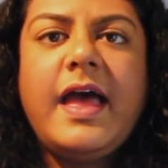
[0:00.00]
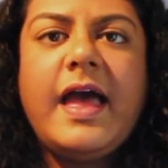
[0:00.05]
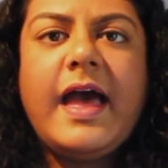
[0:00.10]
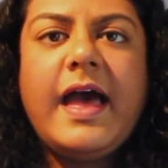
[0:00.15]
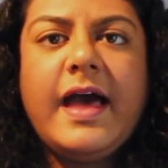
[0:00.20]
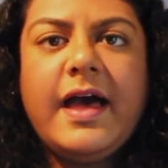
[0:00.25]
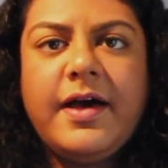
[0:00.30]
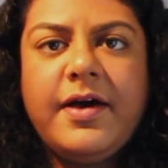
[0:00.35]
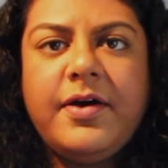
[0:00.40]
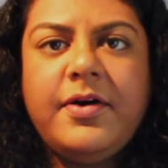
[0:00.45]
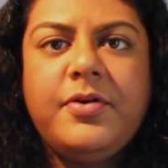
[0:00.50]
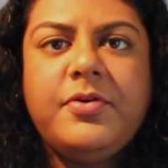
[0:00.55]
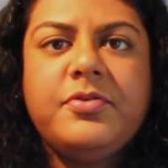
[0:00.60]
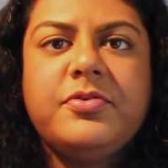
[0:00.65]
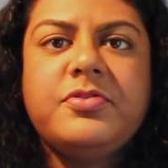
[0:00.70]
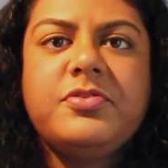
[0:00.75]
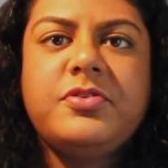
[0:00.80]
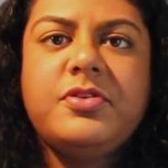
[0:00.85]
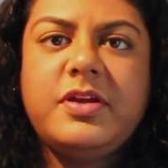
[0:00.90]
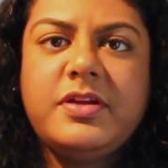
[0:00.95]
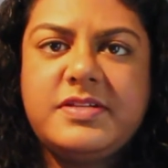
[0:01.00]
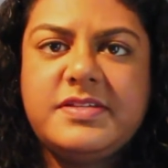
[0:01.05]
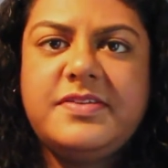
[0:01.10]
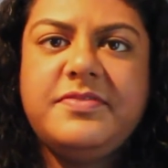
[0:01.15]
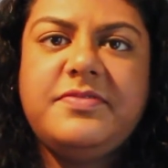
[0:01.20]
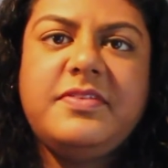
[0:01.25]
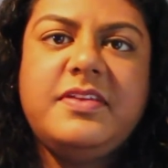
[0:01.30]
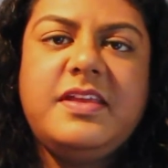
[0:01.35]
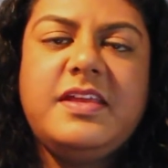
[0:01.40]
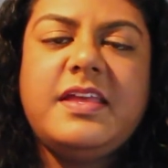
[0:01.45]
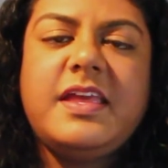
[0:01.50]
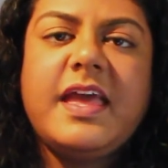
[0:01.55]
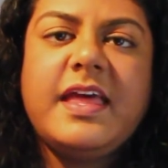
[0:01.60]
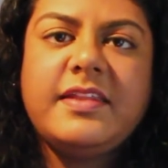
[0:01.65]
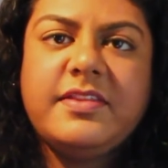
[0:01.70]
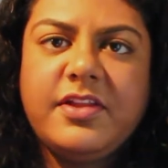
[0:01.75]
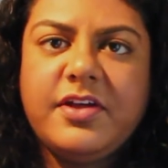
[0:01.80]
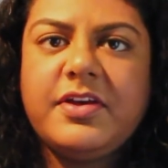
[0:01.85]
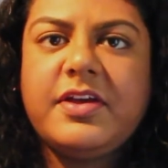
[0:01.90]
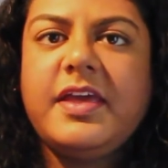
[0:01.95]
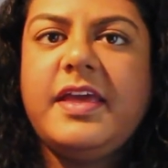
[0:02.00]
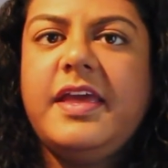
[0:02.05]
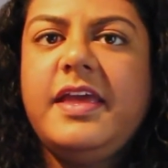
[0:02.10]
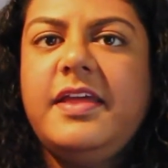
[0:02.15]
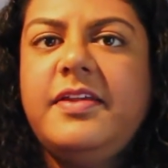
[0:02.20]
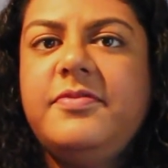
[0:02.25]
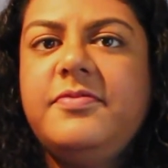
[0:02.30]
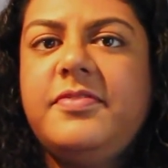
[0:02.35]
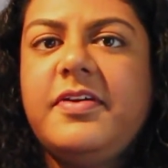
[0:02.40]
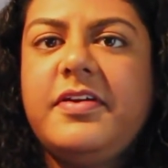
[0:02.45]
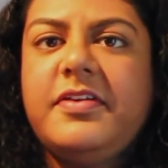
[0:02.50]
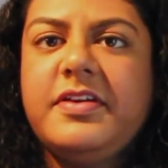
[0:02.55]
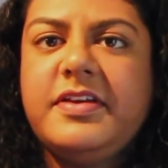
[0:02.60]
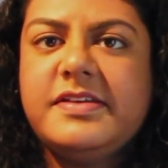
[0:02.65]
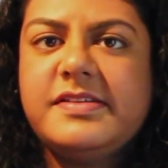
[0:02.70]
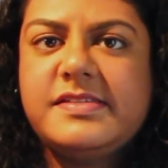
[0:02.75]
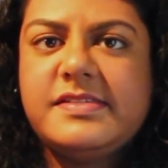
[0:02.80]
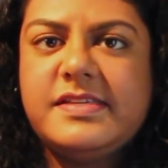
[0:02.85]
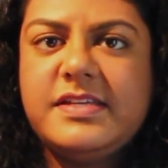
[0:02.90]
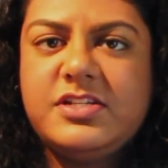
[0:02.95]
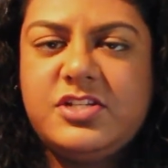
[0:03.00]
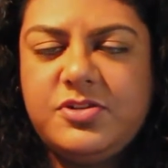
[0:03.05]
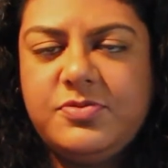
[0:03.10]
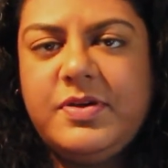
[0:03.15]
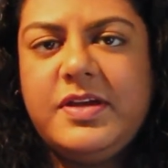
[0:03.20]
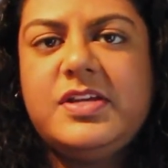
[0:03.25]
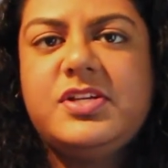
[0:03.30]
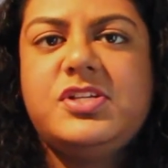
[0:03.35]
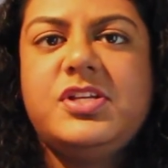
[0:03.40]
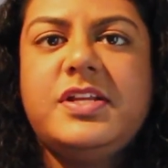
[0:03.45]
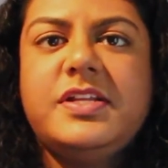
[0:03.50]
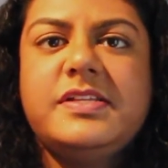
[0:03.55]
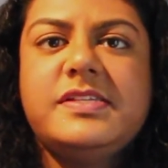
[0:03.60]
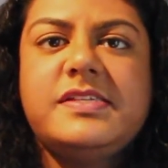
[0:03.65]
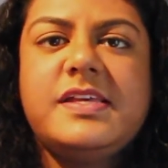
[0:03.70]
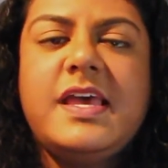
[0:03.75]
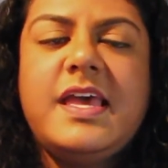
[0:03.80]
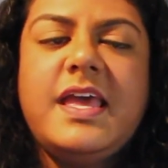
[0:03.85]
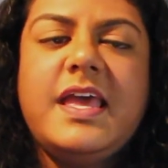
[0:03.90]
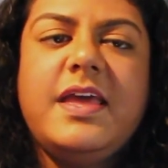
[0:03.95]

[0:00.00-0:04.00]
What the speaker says: how creativity can look in various situations.